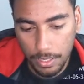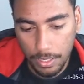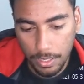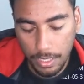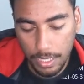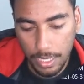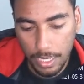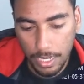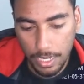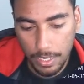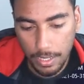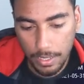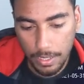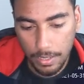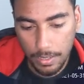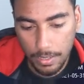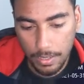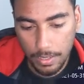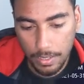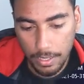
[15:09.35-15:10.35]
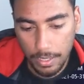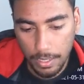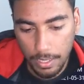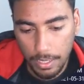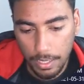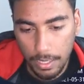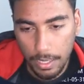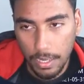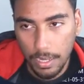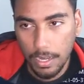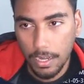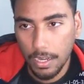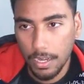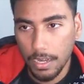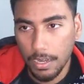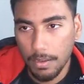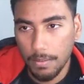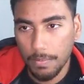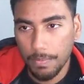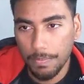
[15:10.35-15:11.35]
that is,
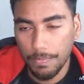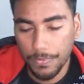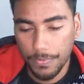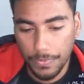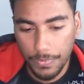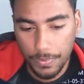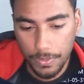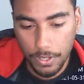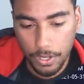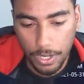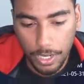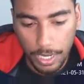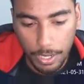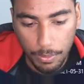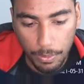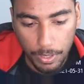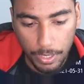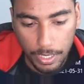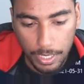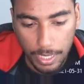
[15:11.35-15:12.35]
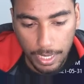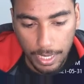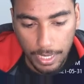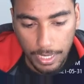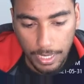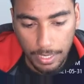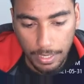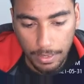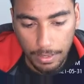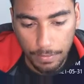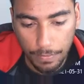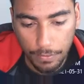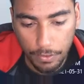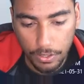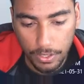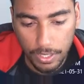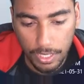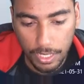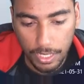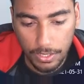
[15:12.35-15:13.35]
um, sorry, it will take, the
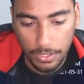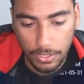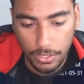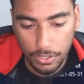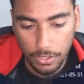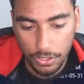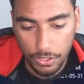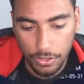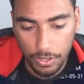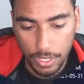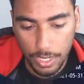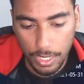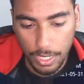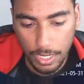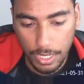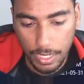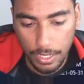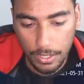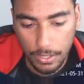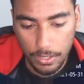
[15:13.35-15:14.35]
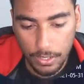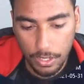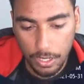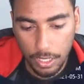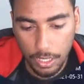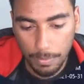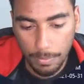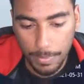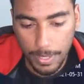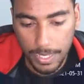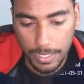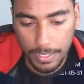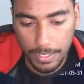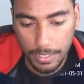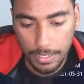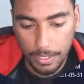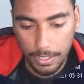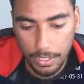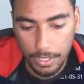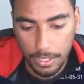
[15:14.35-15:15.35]
first thing is a string, and it's called
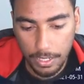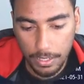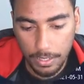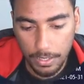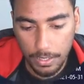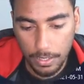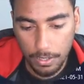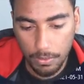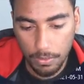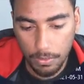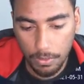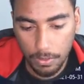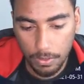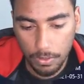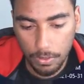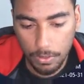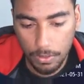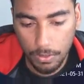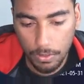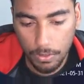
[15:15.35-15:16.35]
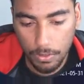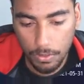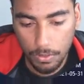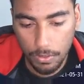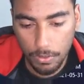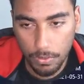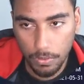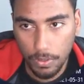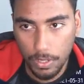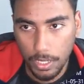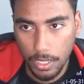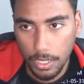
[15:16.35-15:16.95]
message, and it's equal to,